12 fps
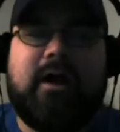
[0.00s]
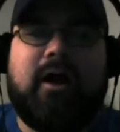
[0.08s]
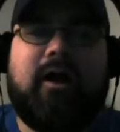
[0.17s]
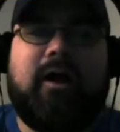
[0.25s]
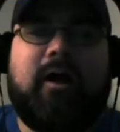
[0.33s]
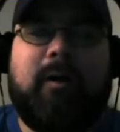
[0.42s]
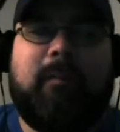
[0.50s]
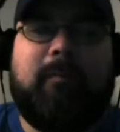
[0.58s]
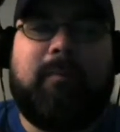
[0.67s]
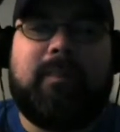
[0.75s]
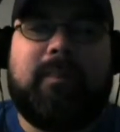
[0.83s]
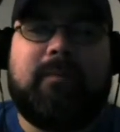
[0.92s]

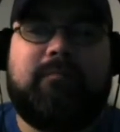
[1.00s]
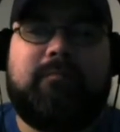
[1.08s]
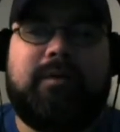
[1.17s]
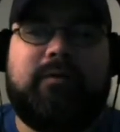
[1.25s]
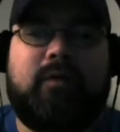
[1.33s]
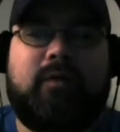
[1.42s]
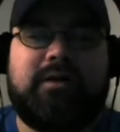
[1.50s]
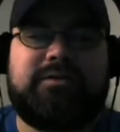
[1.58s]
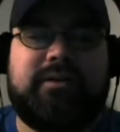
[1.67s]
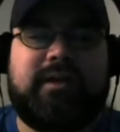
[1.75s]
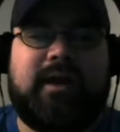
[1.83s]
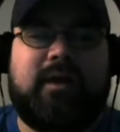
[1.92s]
But in
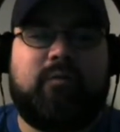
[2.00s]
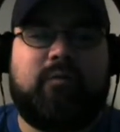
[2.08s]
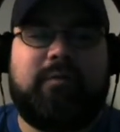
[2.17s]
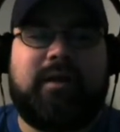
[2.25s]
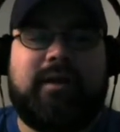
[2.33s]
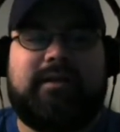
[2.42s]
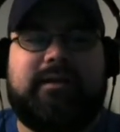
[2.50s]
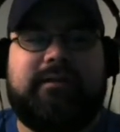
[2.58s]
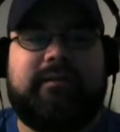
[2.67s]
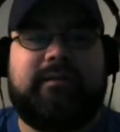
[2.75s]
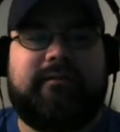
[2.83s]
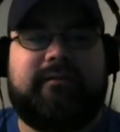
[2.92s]
watching Catwoman, I can at
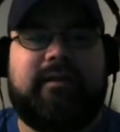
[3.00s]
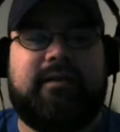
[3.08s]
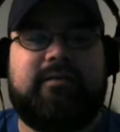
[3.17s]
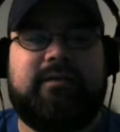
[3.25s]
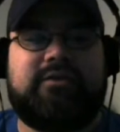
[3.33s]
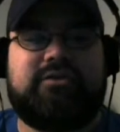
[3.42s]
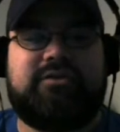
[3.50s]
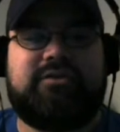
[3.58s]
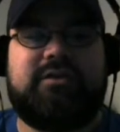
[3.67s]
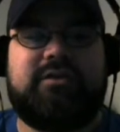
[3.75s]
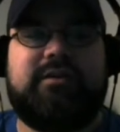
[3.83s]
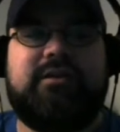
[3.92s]
least say that
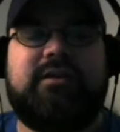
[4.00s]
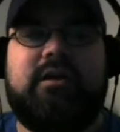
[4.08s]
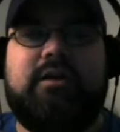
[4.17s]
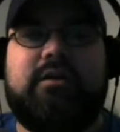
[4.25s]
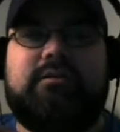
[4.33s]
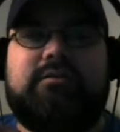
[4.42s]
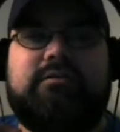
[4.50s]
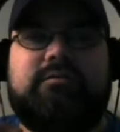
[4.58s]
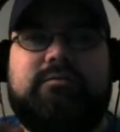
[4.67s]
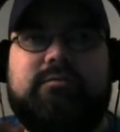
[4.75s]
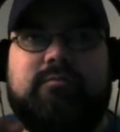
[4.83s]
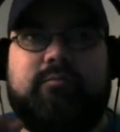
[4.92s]
she
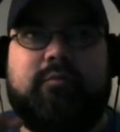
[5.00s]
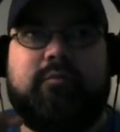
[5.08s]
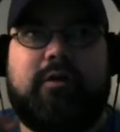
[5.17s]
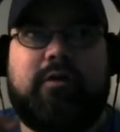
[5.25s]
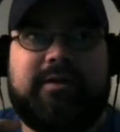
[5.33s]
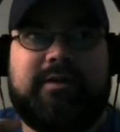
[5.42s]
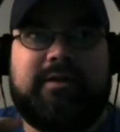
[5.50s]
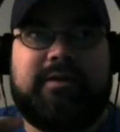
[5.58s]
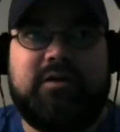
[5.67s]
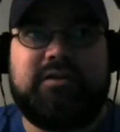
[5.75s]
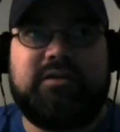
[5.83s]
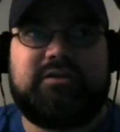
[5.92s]
brought as
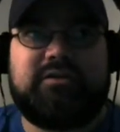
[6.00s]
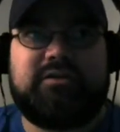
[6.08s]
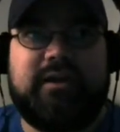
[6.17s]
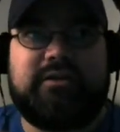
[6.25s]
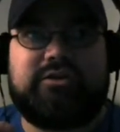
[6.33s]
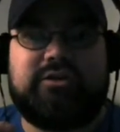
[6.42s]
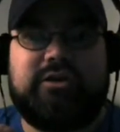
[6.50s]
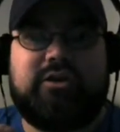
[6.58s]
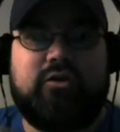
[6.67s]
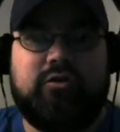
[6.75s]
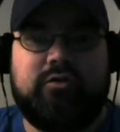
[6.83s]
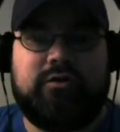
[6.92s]
much as she
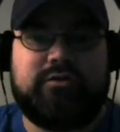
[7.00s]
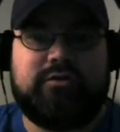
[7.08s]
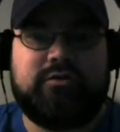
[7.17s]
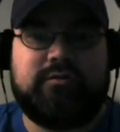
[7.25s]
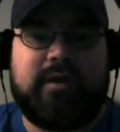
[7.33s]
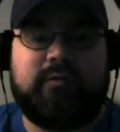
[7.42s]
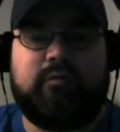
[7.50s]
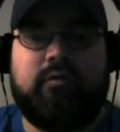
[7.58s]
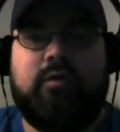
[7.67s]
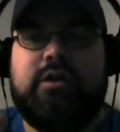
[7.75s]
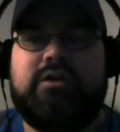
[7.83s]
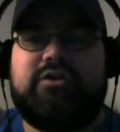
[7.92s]
could to that
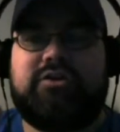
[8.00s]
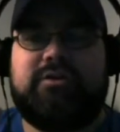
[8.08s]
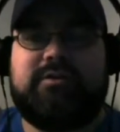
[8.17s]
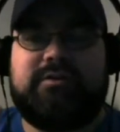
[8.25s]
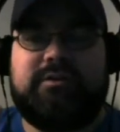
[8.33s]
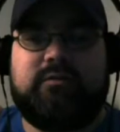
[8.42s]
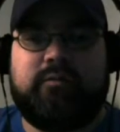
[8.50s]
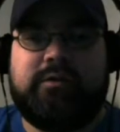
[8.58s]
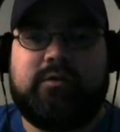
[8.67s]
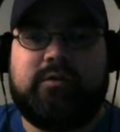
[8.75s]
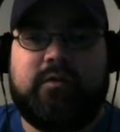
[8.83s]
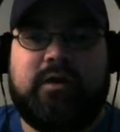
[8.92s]
role. She did
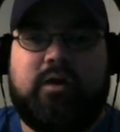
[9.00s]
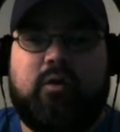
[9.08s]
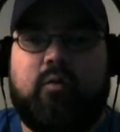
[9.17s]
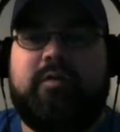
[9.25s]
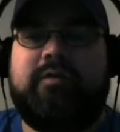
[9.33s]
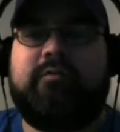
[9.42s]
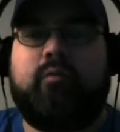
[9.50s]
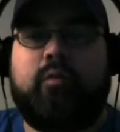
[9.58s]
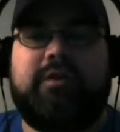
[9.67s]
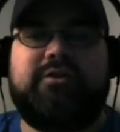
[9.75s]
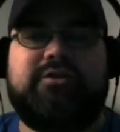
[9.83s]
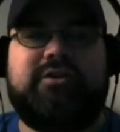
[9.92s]
really well with
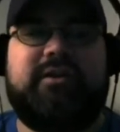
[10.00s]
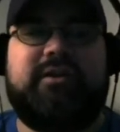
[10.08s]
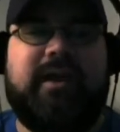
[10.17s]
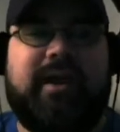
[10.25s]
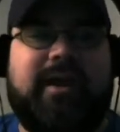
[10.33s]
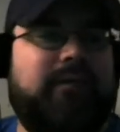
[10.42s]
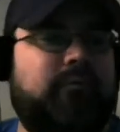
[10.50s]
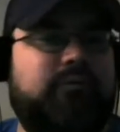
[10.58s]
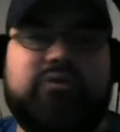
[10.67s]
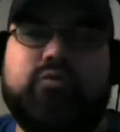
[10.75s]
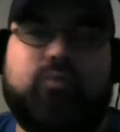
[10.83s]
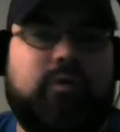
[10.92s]
what she had,
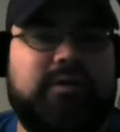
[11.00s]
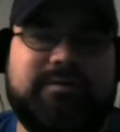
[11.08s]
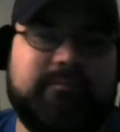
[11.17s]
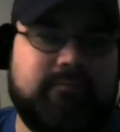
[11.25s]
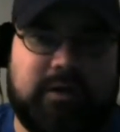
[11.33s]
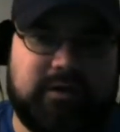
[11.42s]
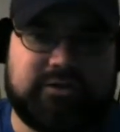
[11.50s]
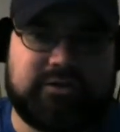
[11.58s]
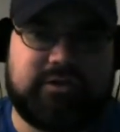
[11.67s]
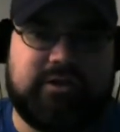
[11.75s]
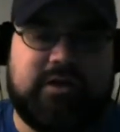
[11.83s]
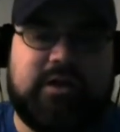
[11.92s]
which wasn't
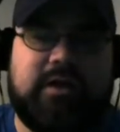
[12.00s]
much.